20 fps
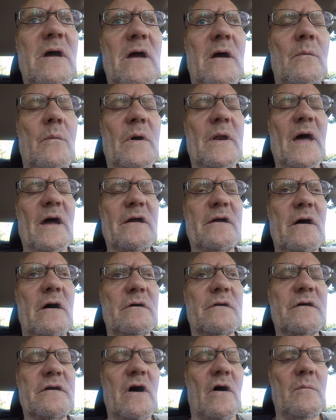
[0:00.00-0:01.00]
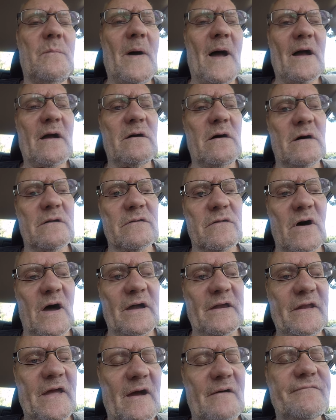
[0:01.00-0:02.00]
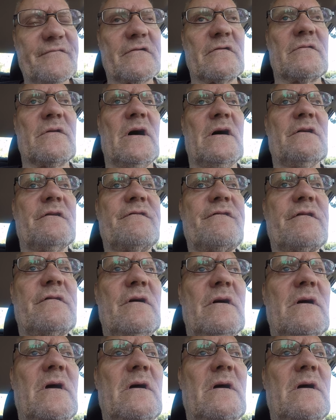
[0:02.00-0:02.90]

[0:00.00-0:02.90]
and when I go back online after lunch,